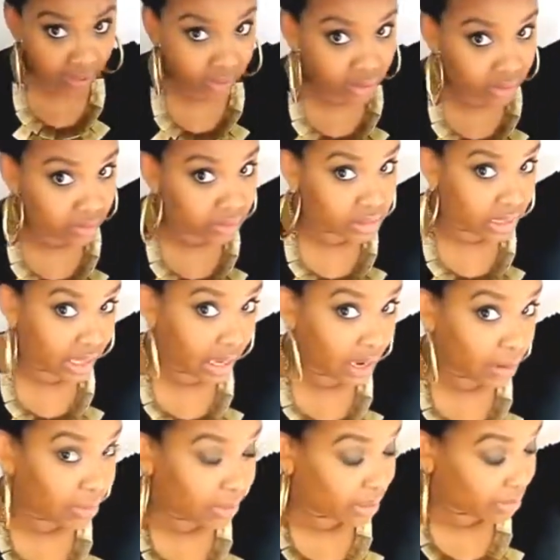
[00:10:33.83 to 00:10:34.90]
You can use a
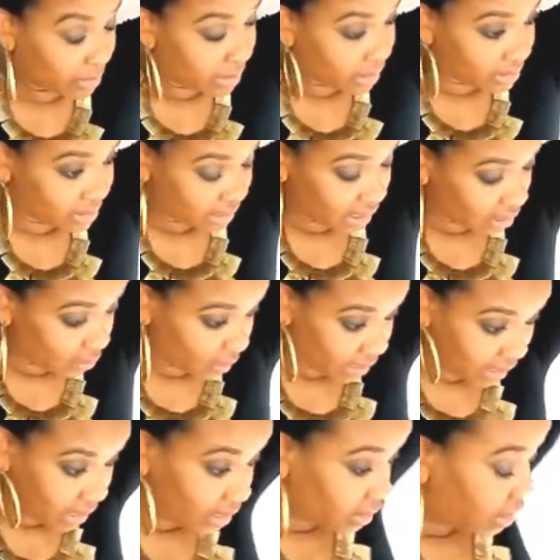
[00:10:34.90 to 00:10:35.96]
hair pick because again, we
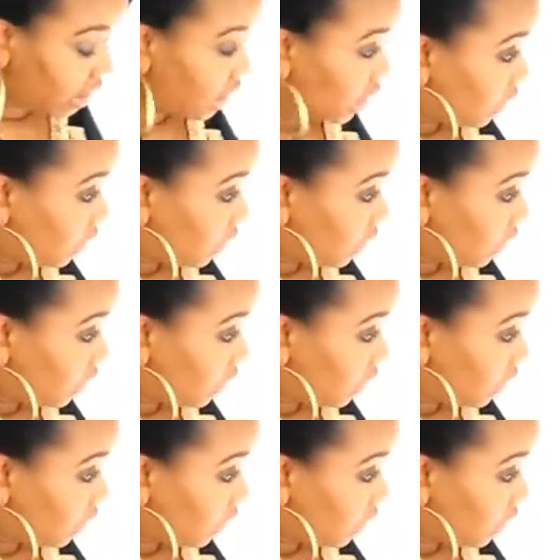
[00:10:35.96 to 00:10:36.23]
didn't